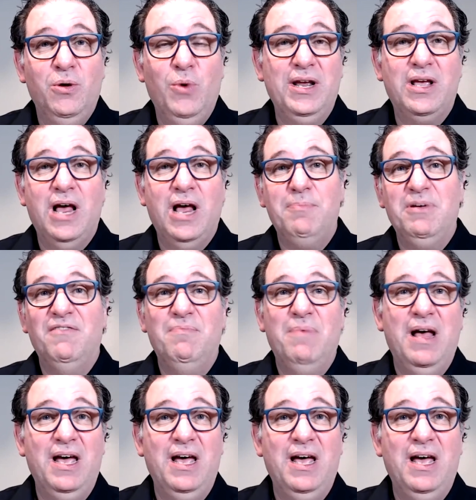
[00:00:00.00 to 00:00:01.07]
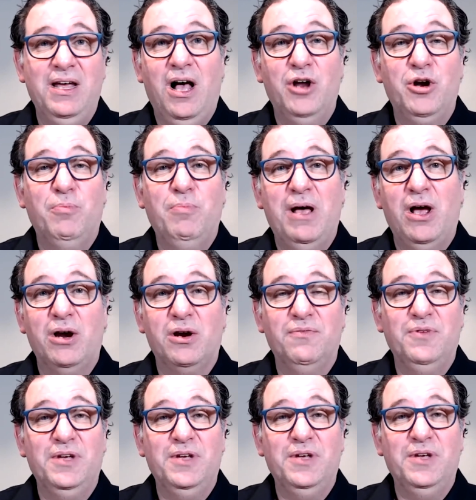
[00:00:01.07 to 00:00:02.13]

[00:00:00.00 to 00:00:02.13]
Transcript: win a copy of my autobiography,